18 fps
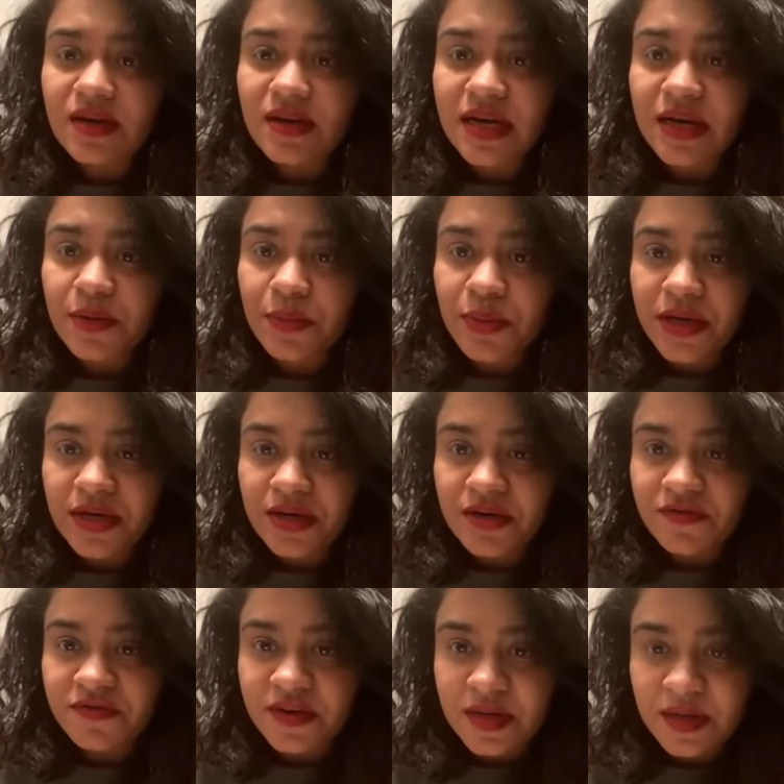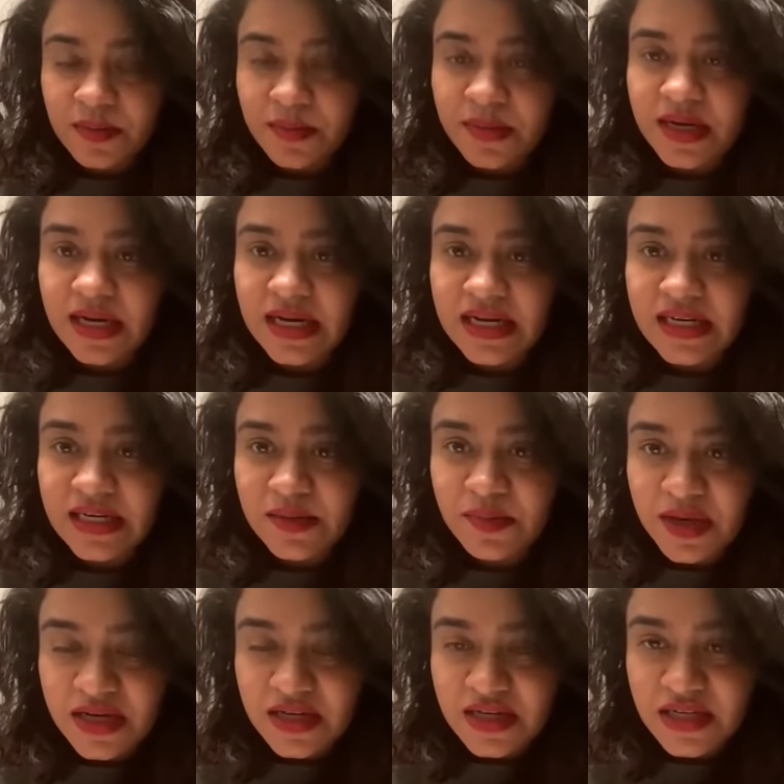Right? We are fundamentally
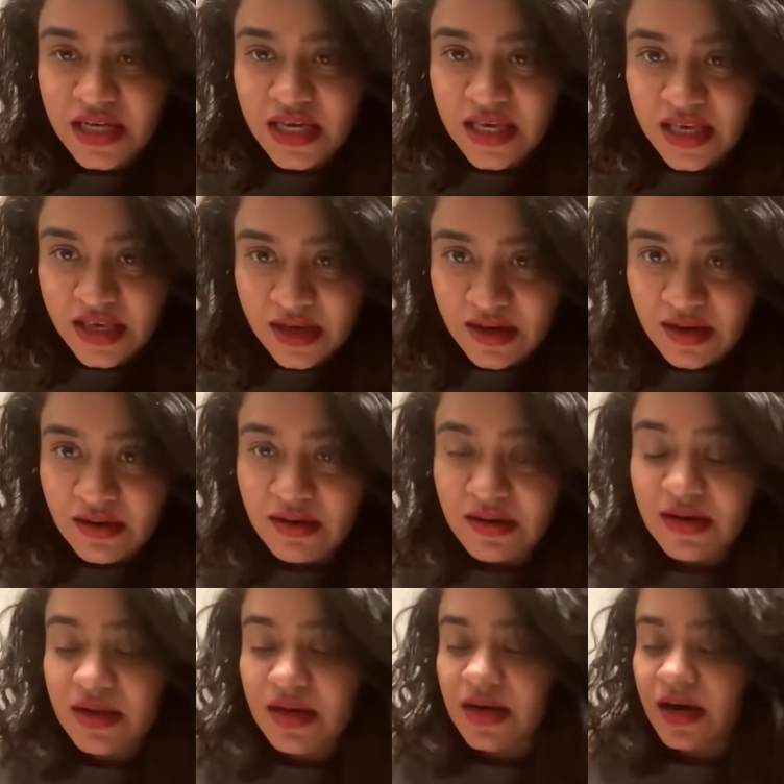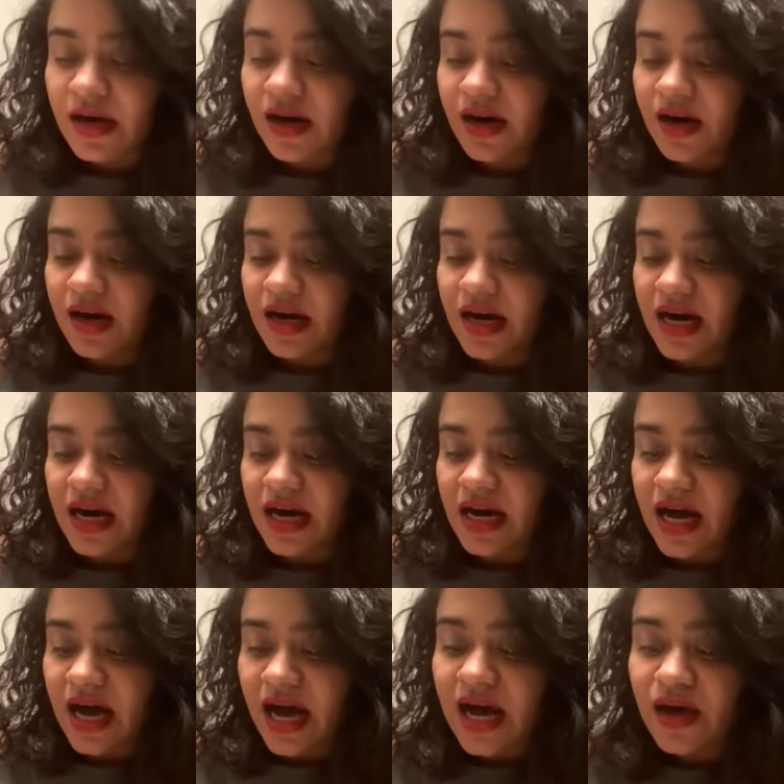debating here
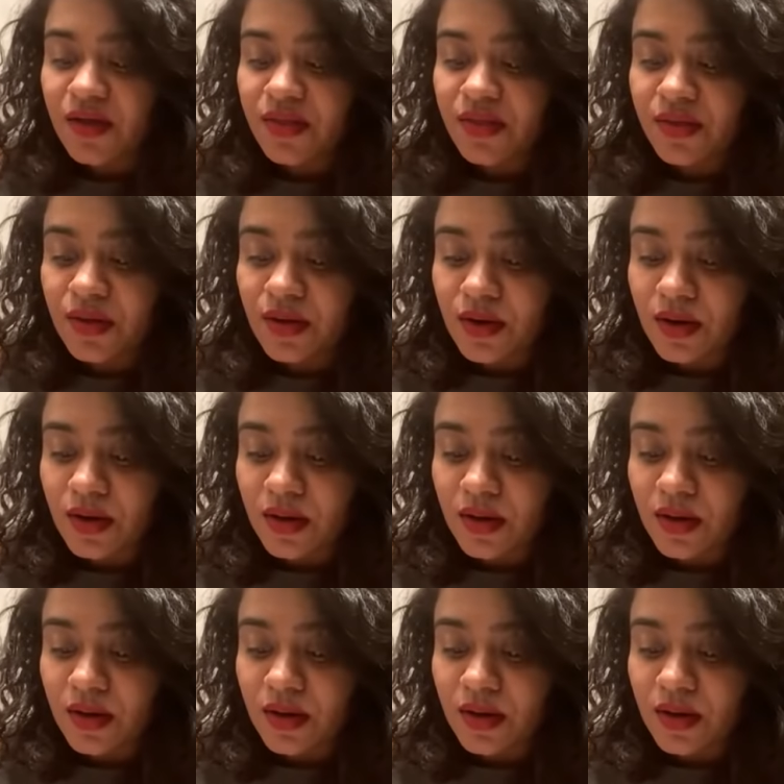how